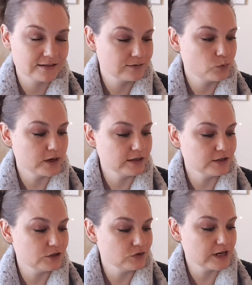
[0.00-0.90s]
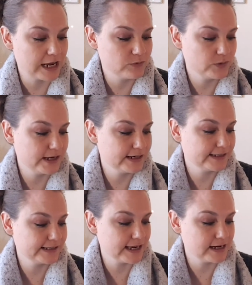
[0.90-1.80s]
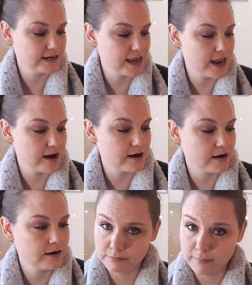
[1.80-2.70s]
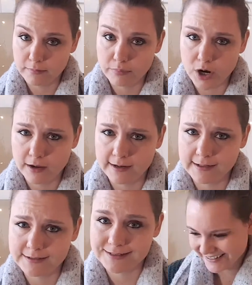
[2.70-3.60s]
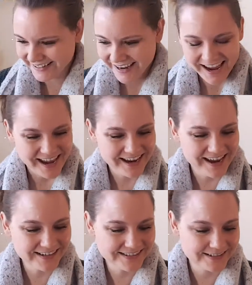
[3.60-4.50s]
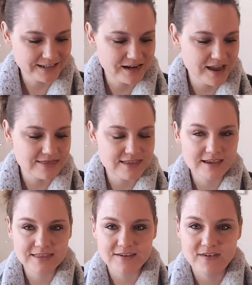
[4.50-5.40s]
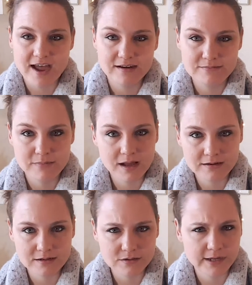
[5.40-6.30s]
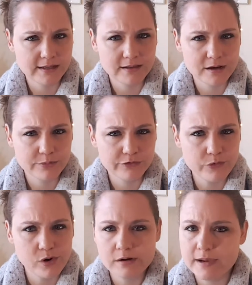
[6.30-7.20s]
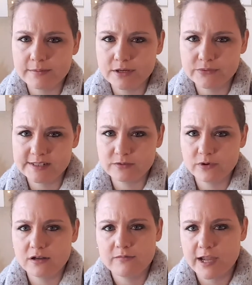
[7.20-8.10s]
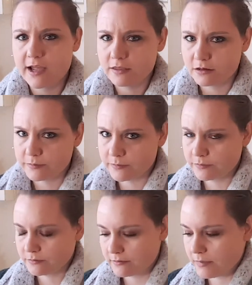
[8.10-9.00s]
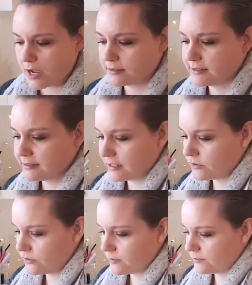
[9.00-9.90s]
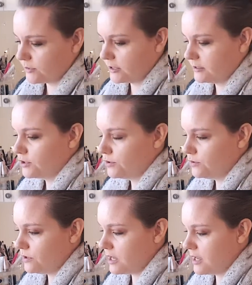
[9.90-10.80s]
1 to 2 time a week skincare product. Excellent. I think they've had a MONU in there before. Maybe it was in one of my other boxes. I don't remember. Cool.